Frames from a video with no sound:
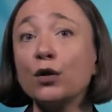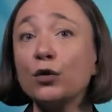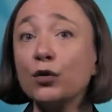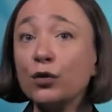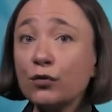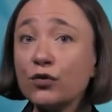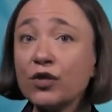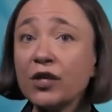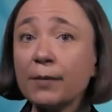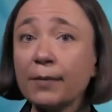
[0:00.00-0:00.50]

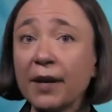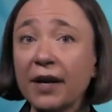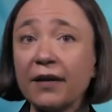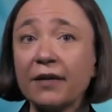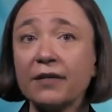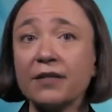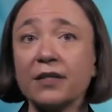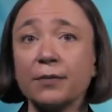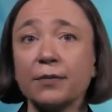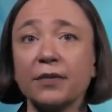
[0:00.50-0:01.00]
Using
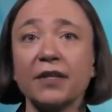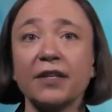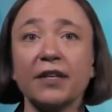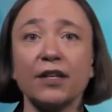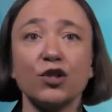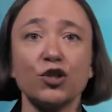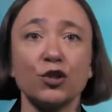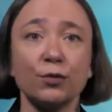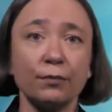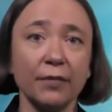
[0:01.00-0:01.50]
market
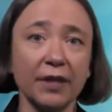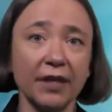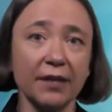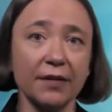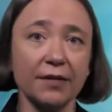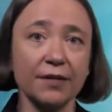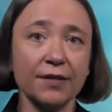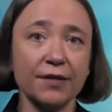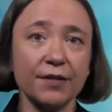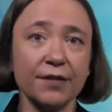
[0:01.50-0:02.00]
segmentation
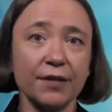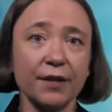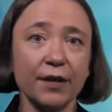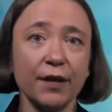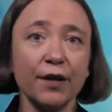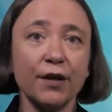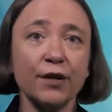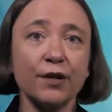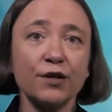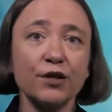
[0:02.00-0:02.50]
means
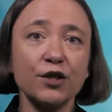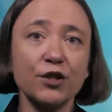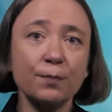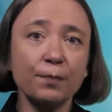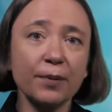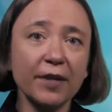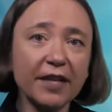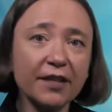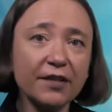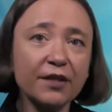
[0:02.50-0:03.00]

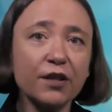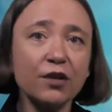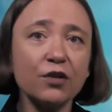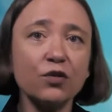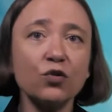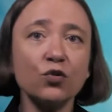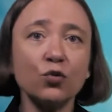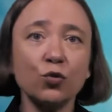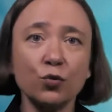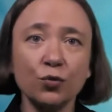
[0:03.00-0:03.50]

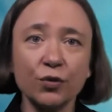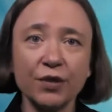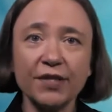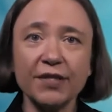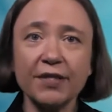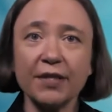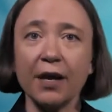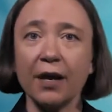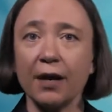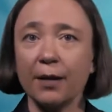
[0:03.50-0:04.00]
splitting
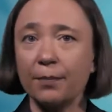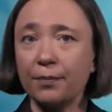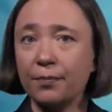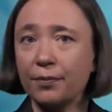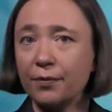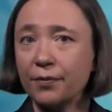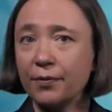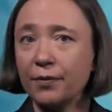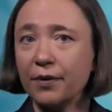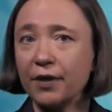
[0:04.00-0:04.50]
tourists up
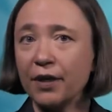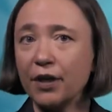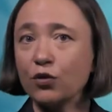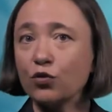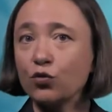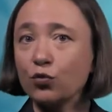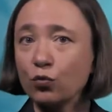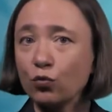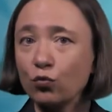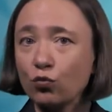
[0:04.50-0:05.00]

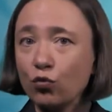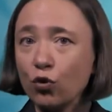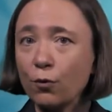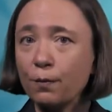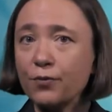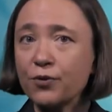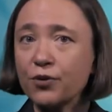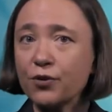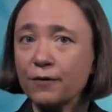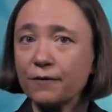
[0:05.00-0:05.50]
into
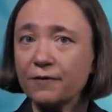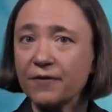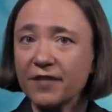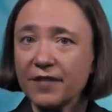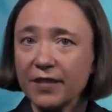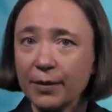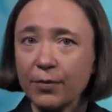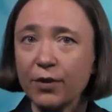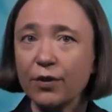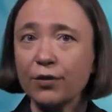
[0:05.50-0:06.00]
groups of
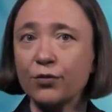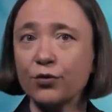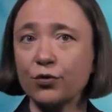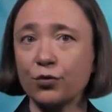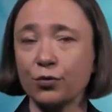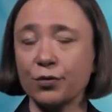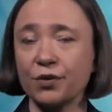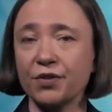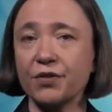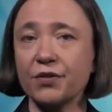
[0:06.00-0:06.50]
similar
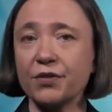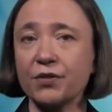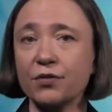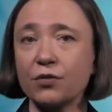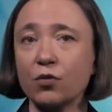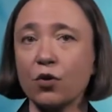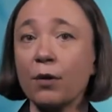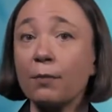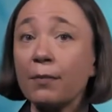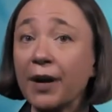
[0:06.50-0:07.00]
tourists
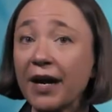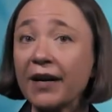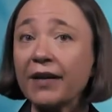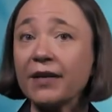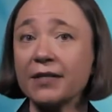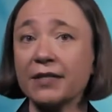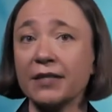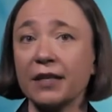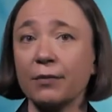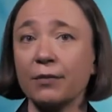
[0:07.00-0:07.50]
or
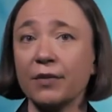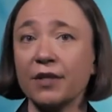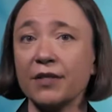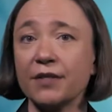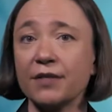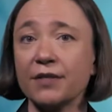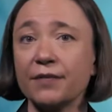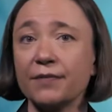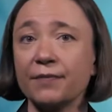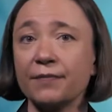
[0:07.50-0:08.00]
market
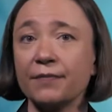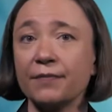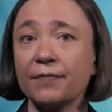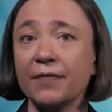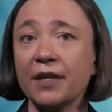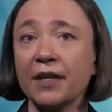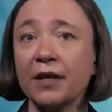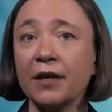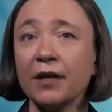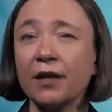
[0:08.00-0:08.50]
segments,
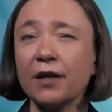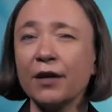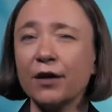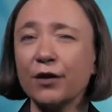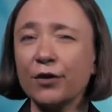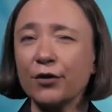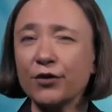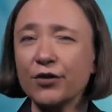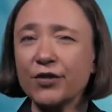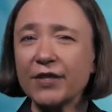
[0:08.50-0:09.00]

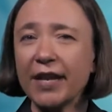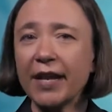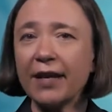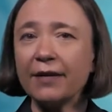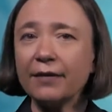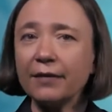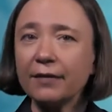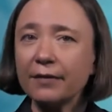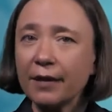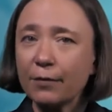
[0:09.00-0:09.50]

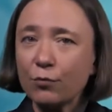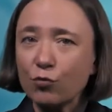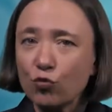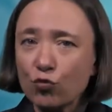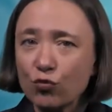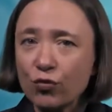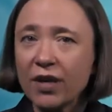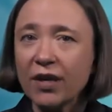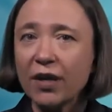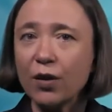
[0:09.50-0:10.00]
understanding
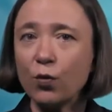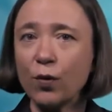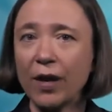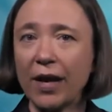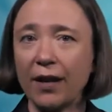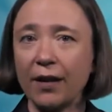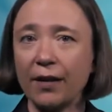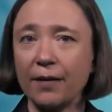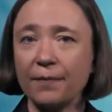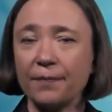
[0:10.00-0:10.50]
them really
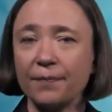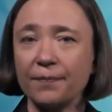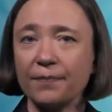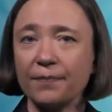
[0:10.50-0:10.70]
well,